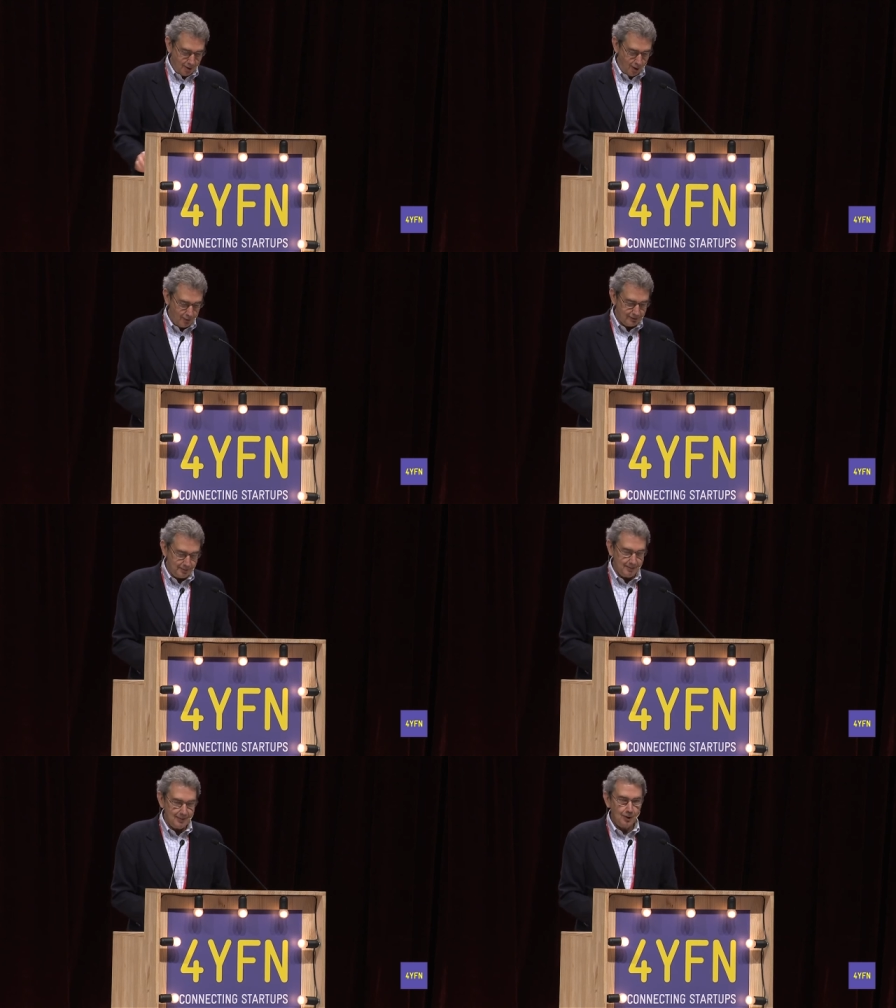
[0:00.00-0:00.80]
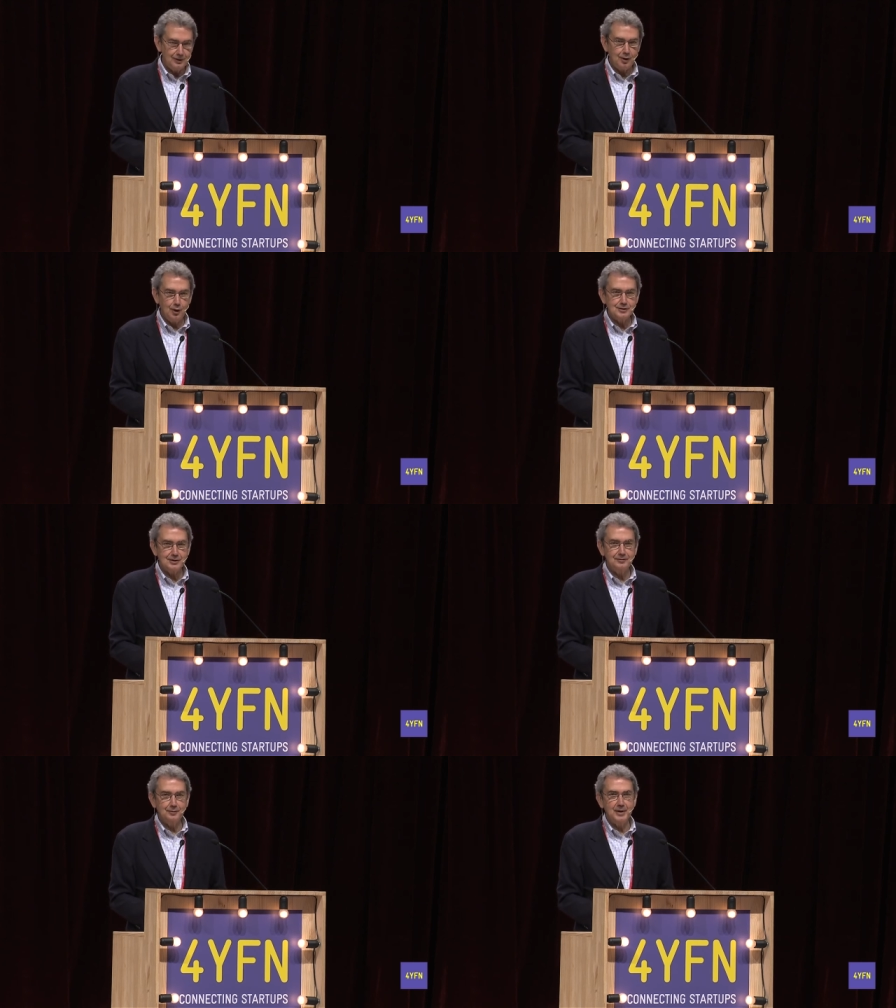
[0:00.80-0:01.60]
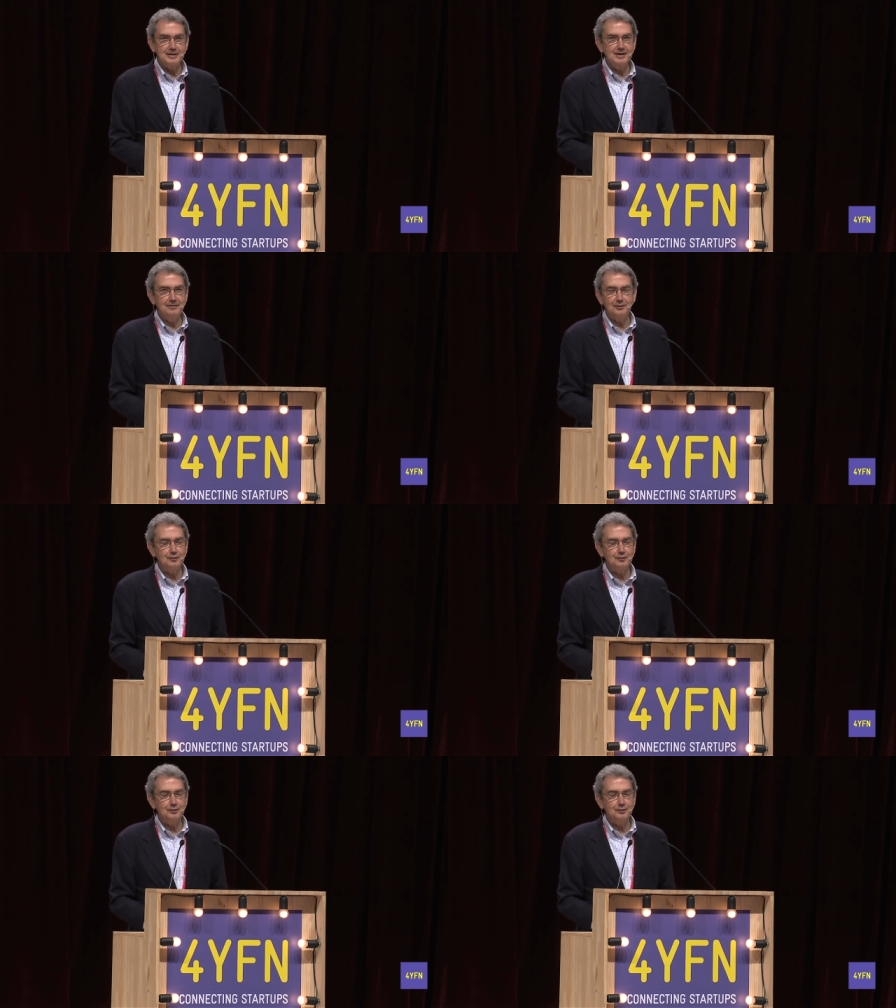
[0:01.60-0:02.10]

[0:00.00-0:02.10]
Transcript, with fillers: on, the, on the concept of best effort.